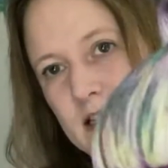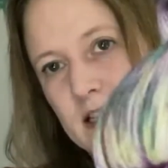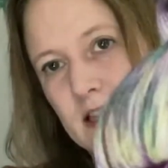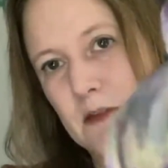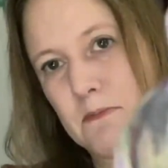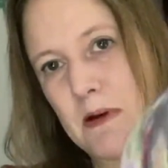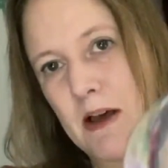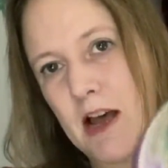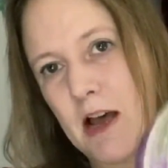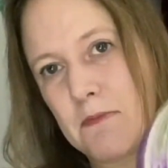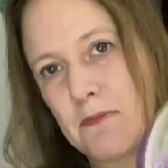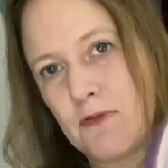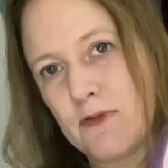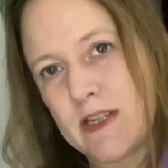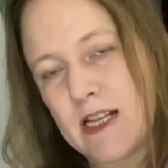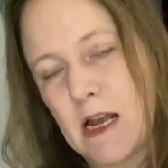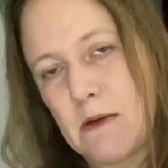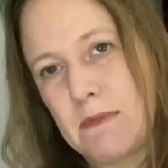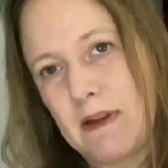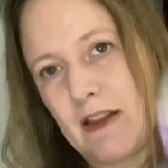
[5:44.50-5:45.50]
and the purples
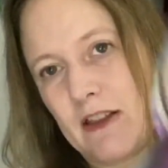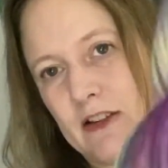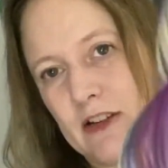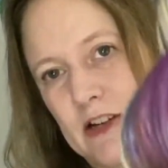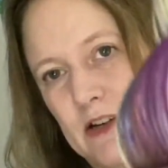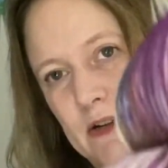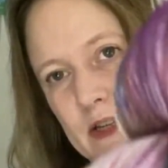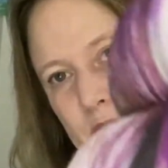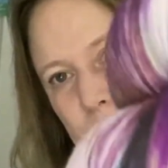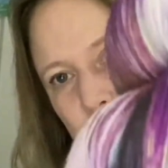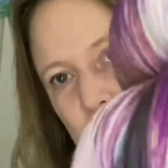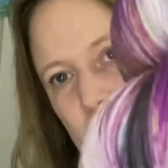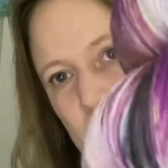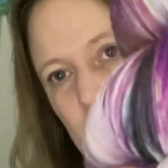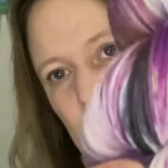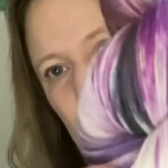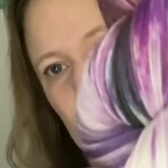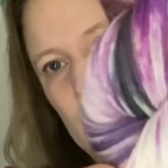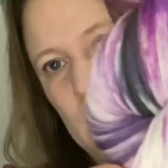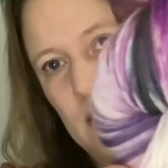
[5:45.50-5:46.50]
coming through as well.